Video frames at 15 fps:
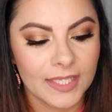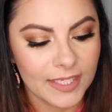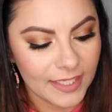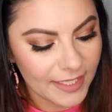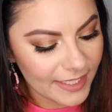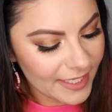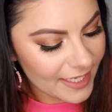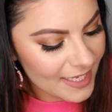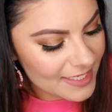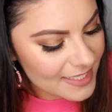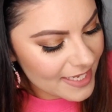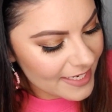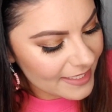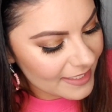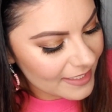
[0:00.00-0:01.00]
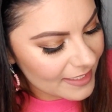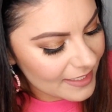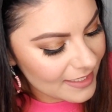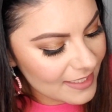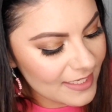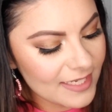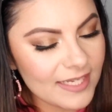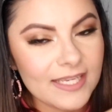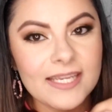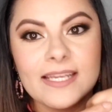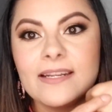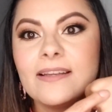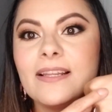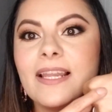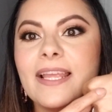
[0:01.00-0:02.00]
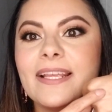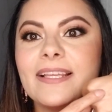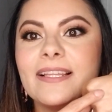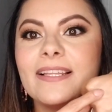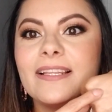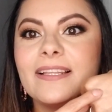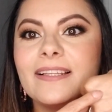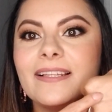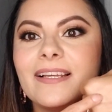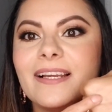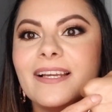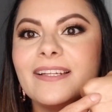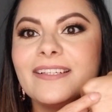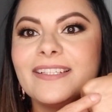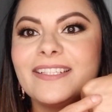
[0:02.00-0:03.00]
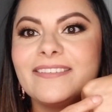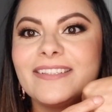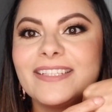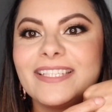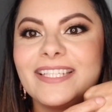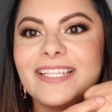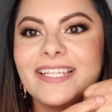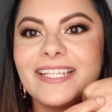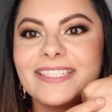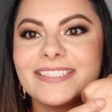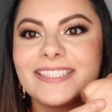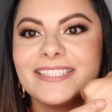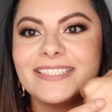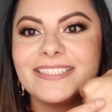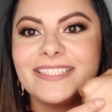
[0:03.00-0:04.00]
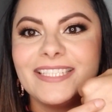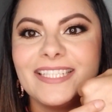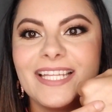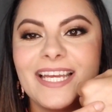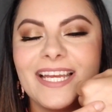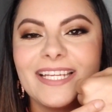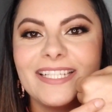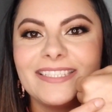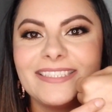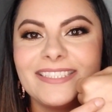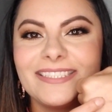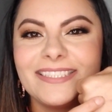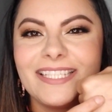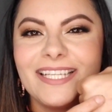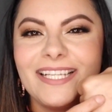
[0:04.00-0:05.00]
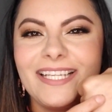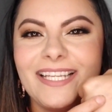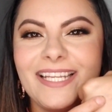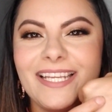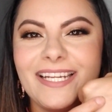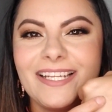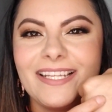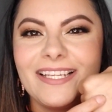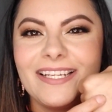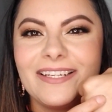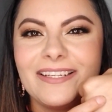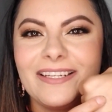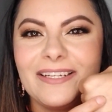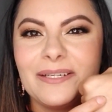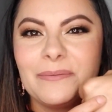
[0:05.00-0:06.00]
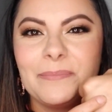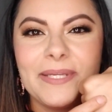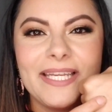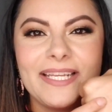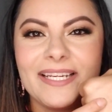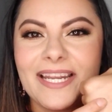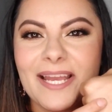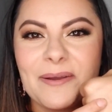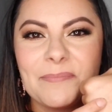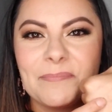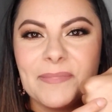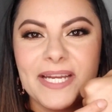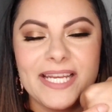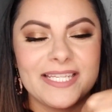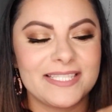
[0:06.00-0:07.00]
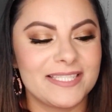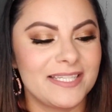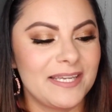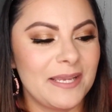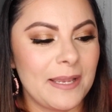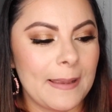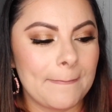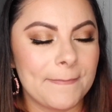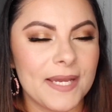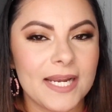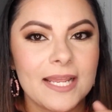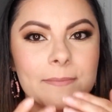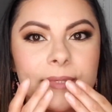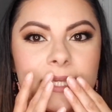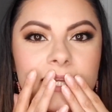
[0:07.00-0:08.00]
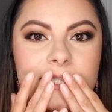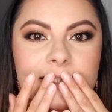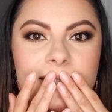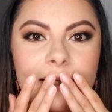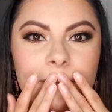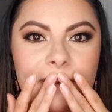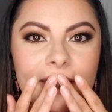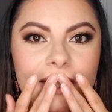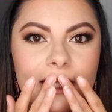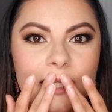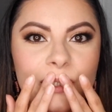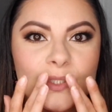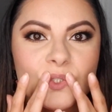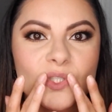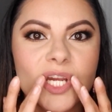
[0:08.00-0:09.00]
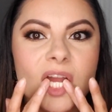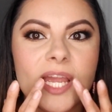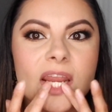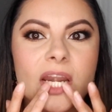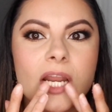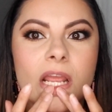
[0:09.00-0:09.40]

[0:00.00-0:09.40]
It has like a little, like, I don't even think you guys can see that. It's just a little bit, not much. But I mean, it's completely dried.